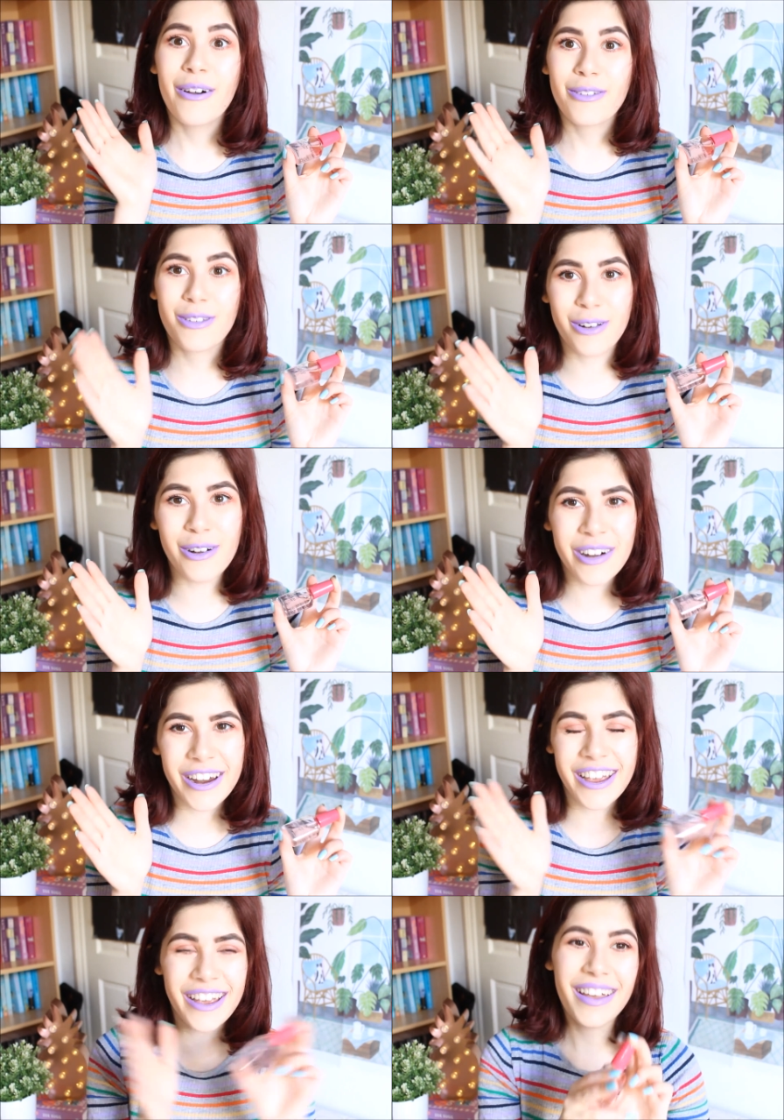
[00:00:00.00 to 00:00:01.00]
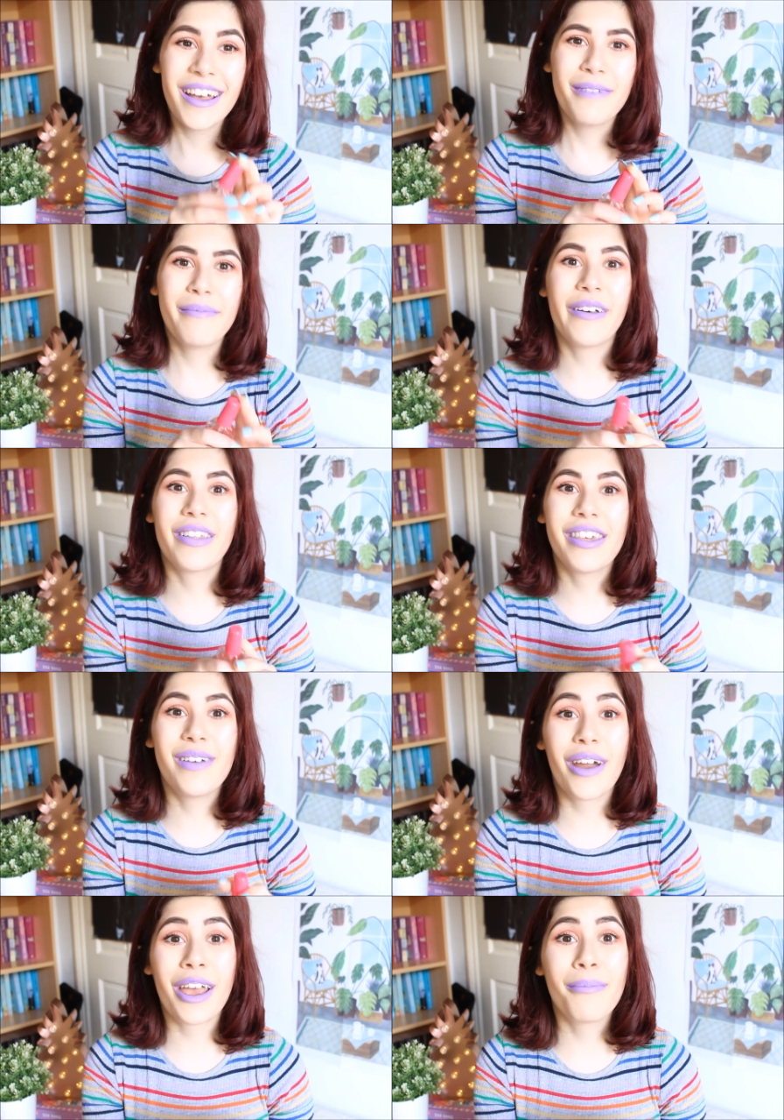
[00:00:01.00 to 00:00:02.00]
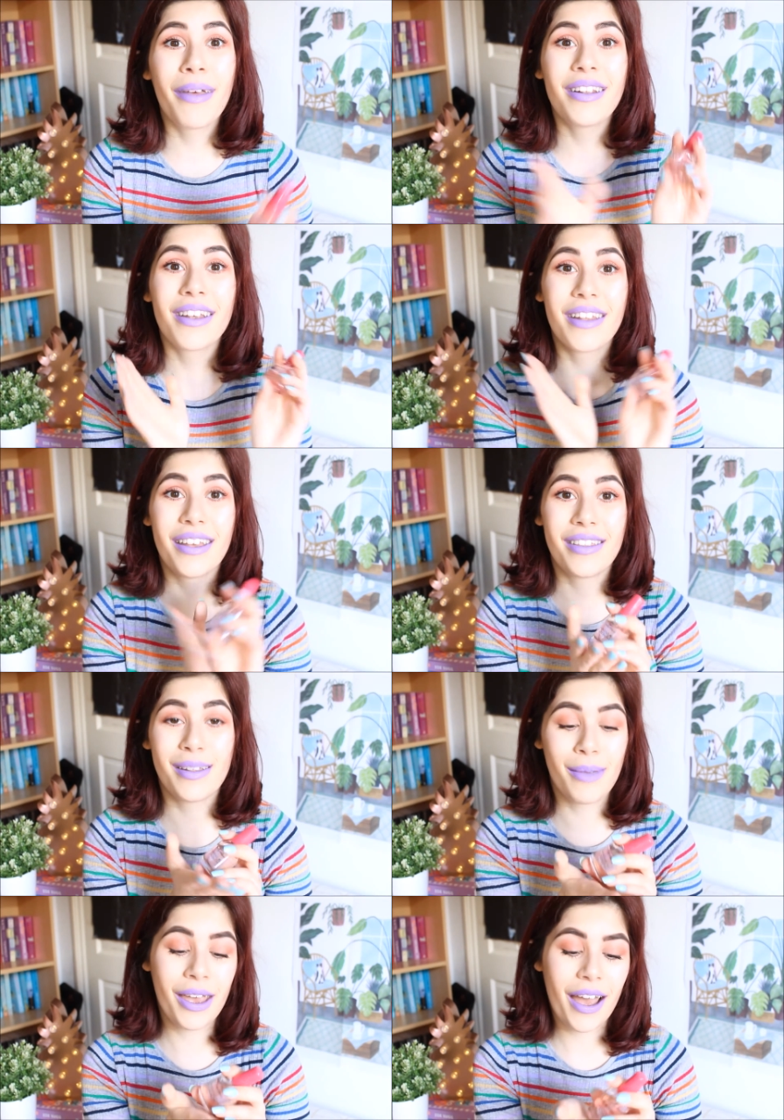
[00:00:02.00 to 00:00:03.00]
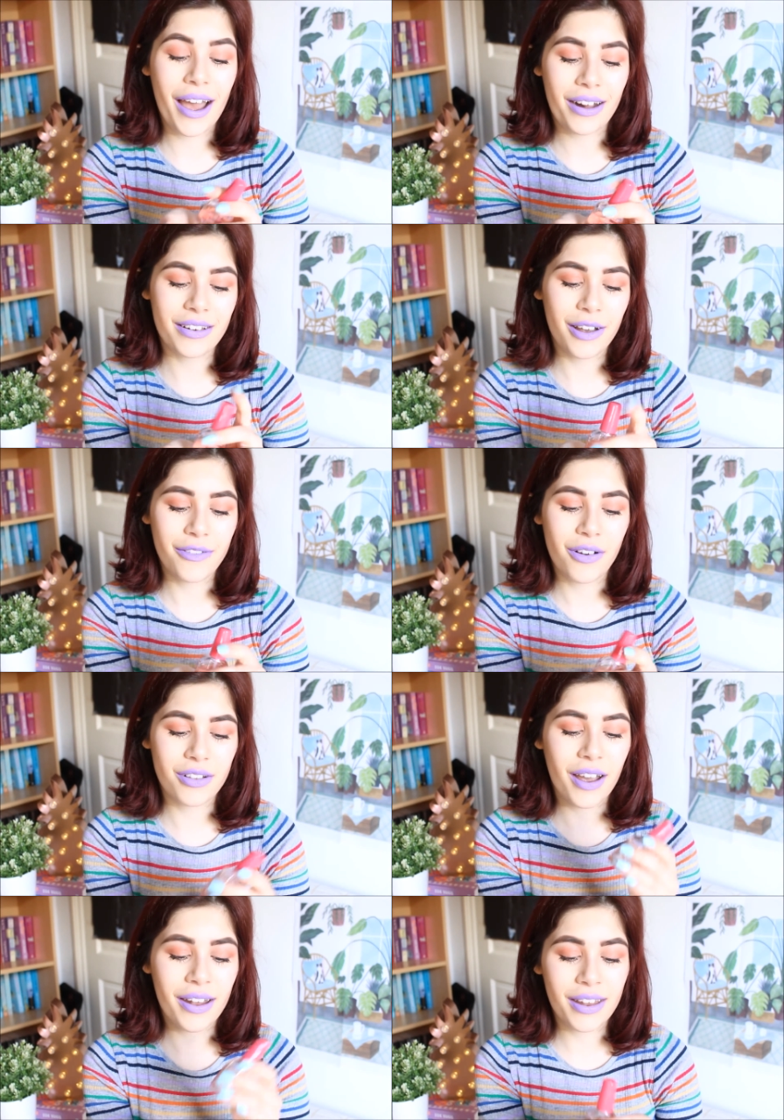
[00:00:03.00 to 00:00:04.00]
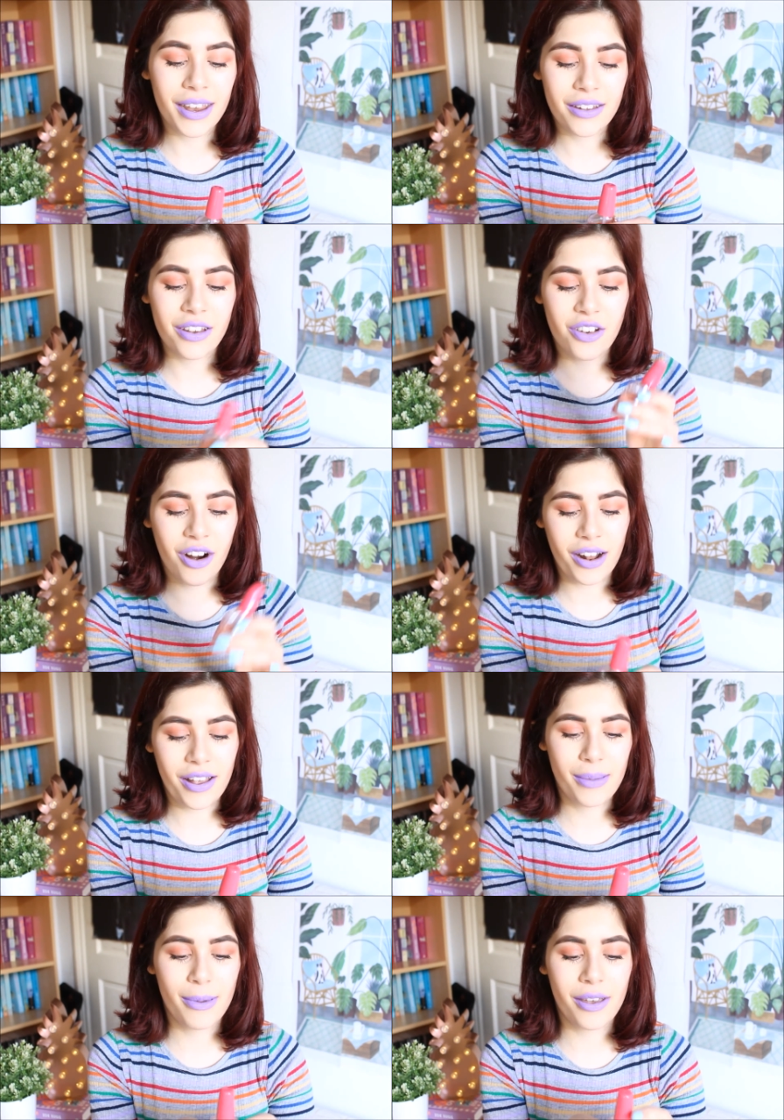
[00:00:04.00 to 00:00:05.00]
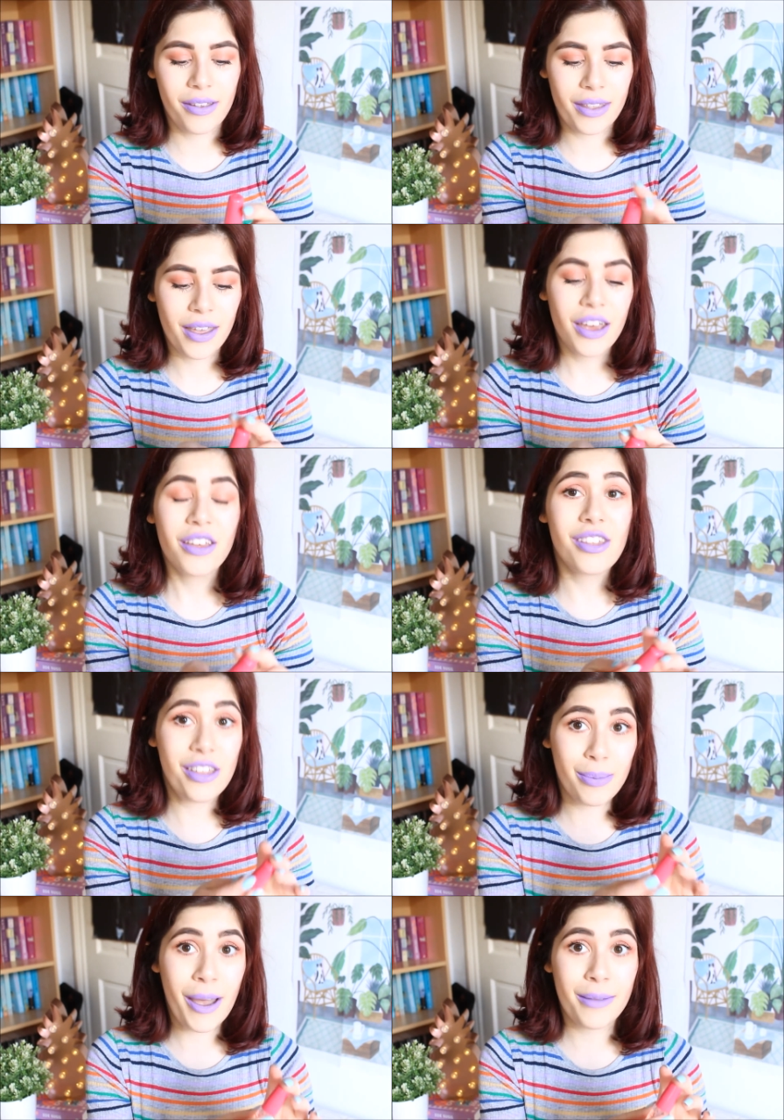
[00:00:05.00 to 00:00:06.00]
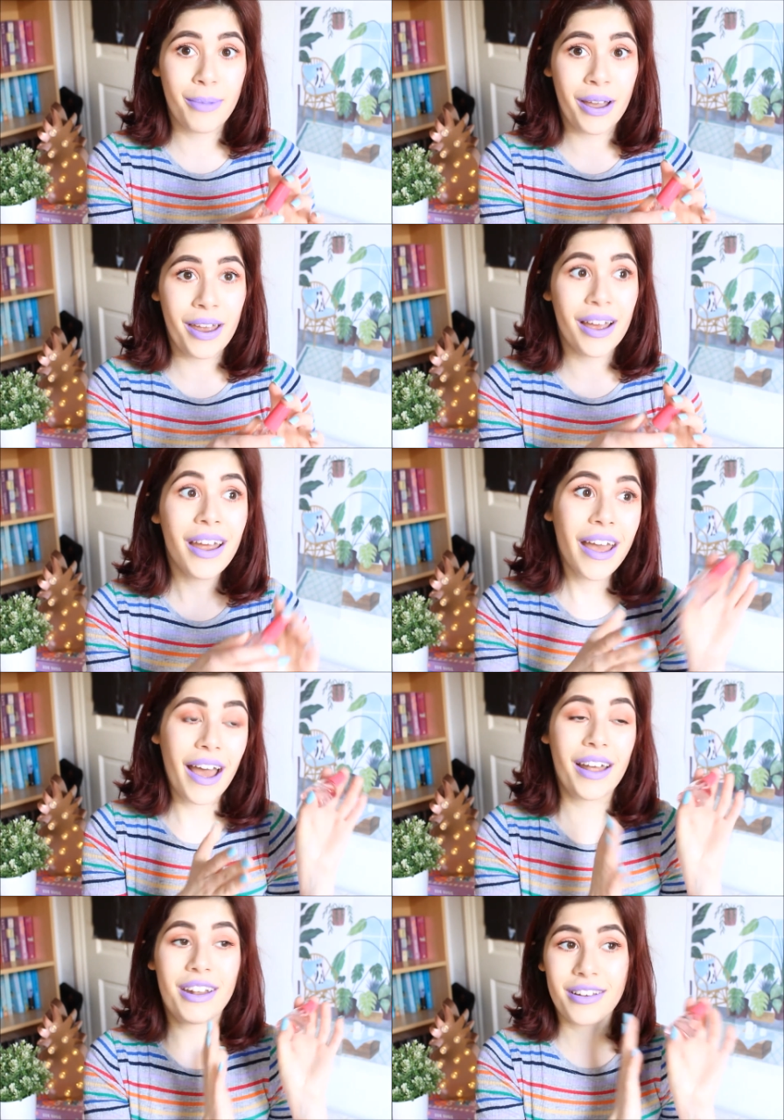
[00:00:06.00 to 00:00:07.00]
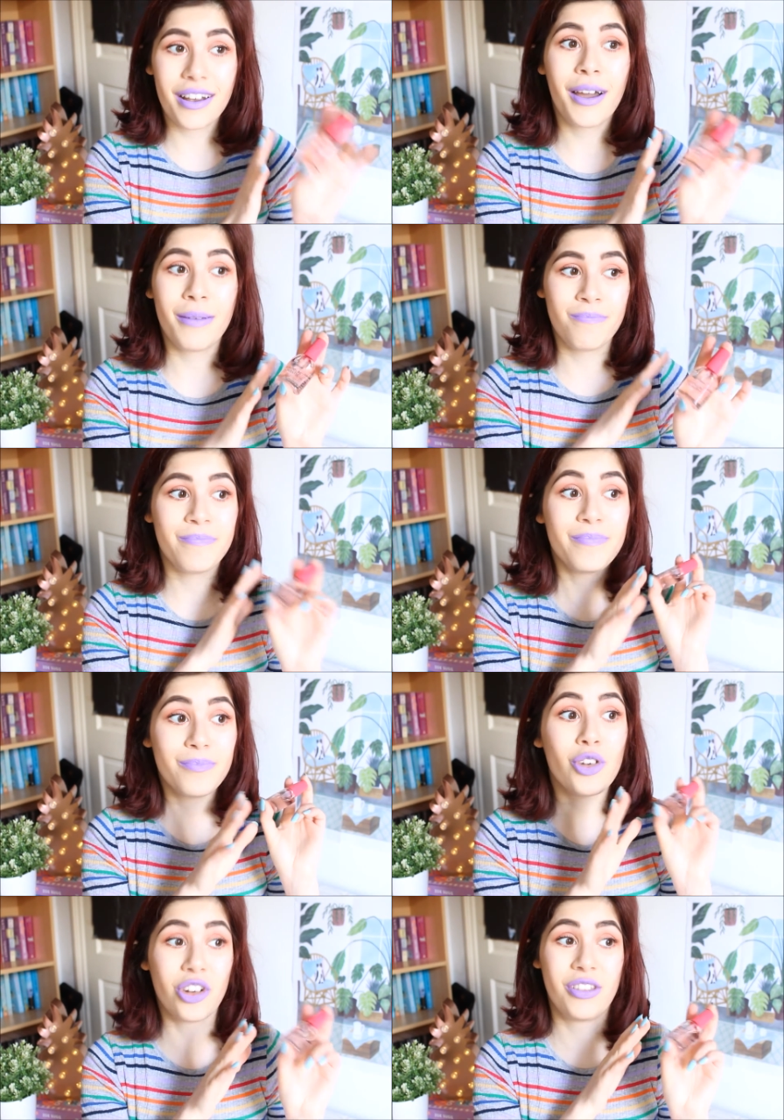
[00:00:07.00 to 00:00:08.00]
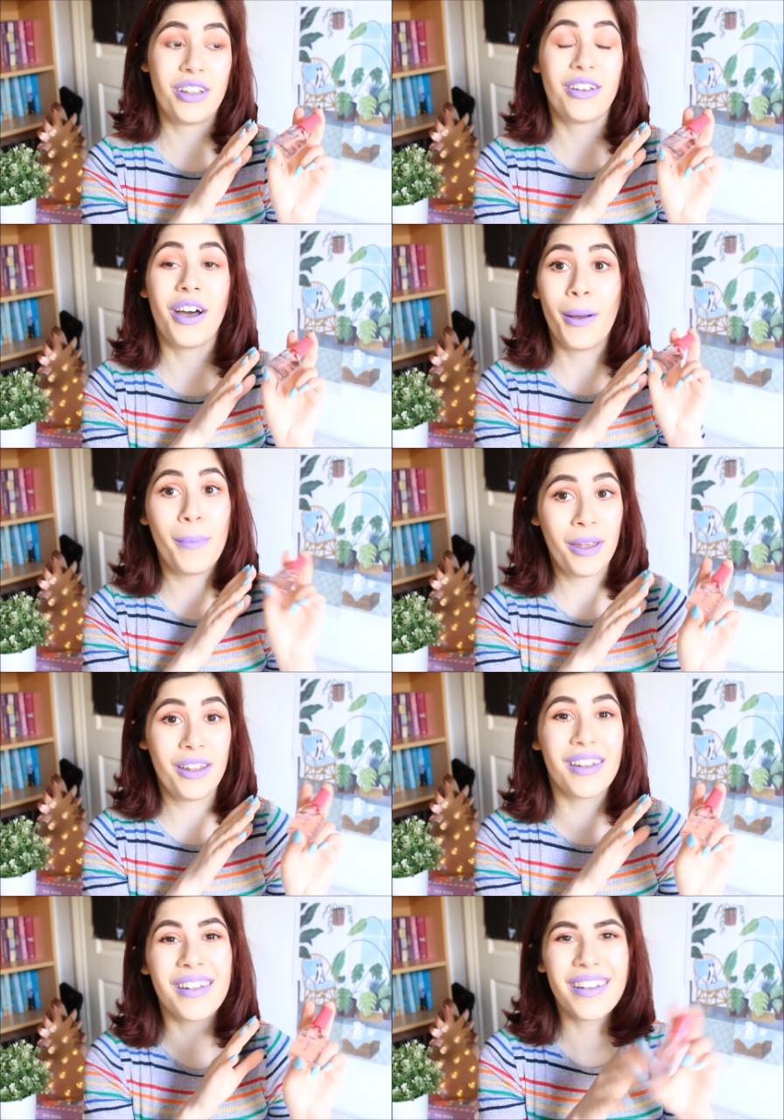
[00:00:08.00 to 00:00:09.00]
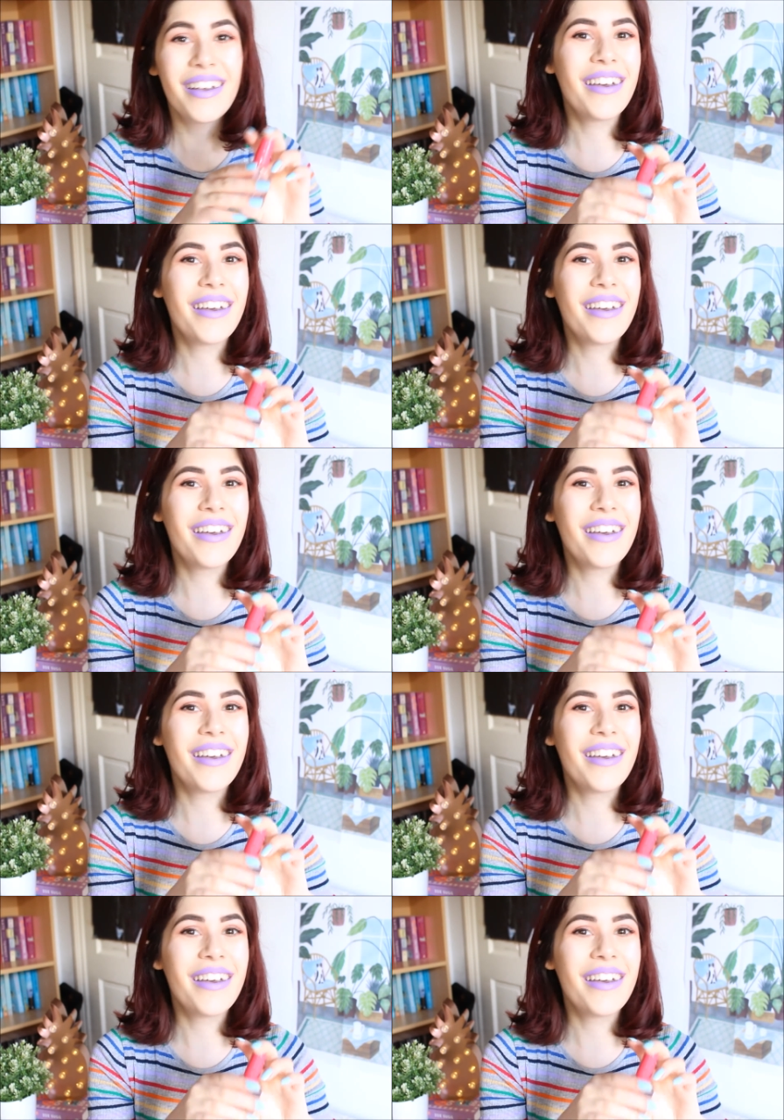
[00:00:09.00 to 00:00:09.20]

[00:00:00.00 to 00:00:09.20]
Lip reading: sorry, but she recommended this to me, and I thought I need to try this because she sweared by it and I trusted her opinion.